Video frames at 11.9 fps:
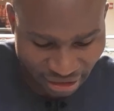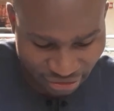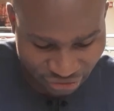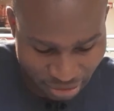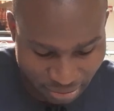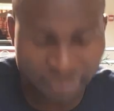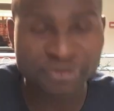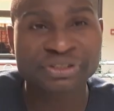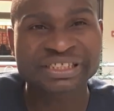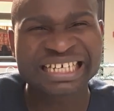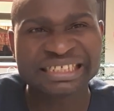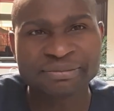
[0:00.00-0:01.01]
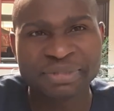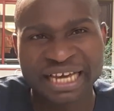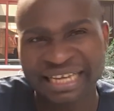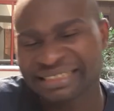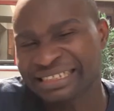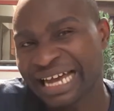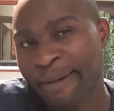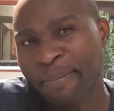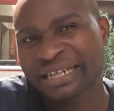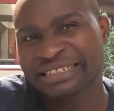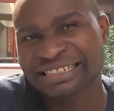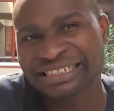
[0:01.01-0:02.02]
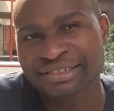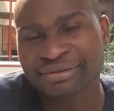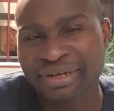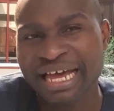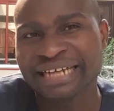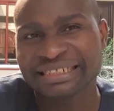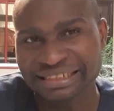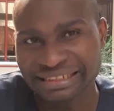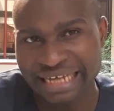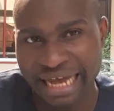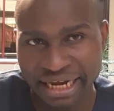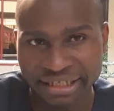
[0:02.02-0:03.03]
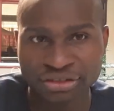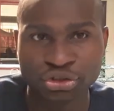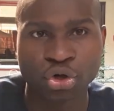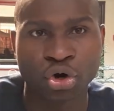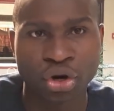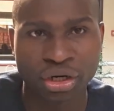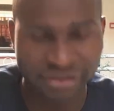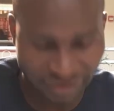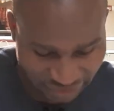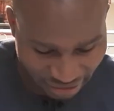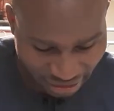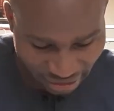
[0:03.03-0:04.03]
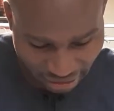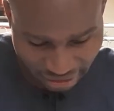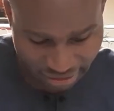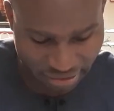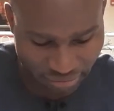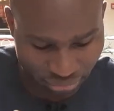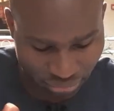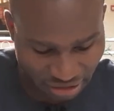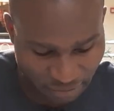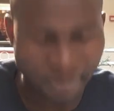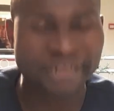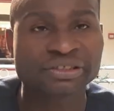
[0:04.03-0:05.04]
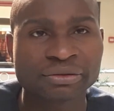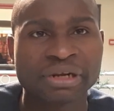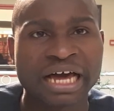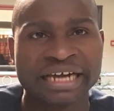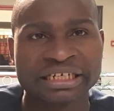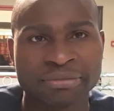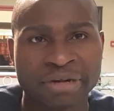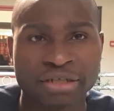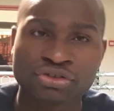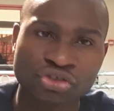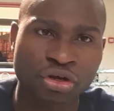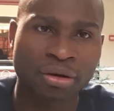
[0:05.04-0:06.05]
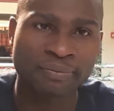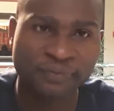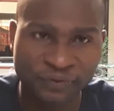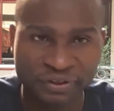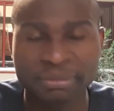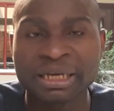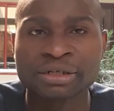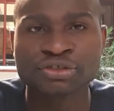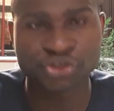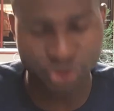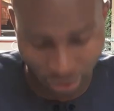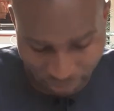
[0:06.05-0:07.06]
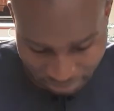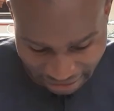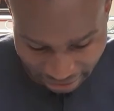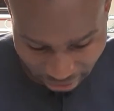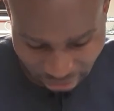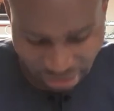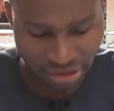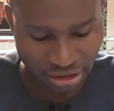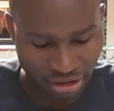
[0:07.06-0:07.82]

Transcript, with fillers: Some of those teddy bears, they are particular design, dogs, um, a particular animal, some female, some male,